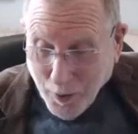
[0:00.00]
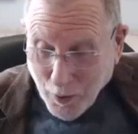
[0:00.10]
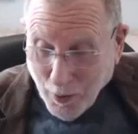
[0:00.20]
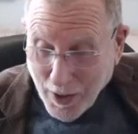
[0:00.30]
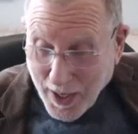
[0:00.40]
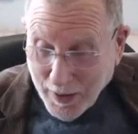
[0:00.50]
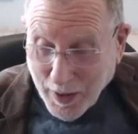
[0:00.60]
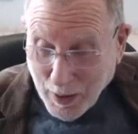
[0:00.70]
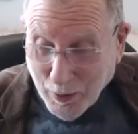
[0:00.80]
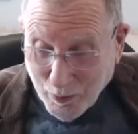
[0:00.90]
well, boy,
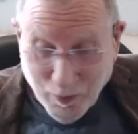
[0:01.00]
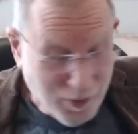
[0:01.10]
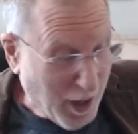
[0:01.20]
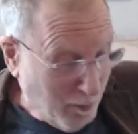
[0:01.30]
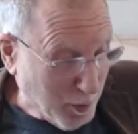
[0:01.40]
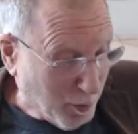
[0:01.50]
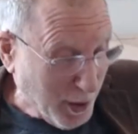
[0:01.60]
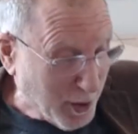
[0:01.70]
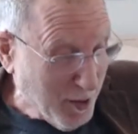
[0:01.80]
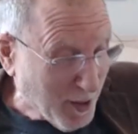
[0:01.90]
that was pretty
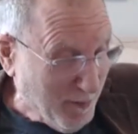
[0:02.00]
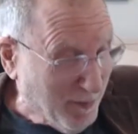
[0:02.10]
good.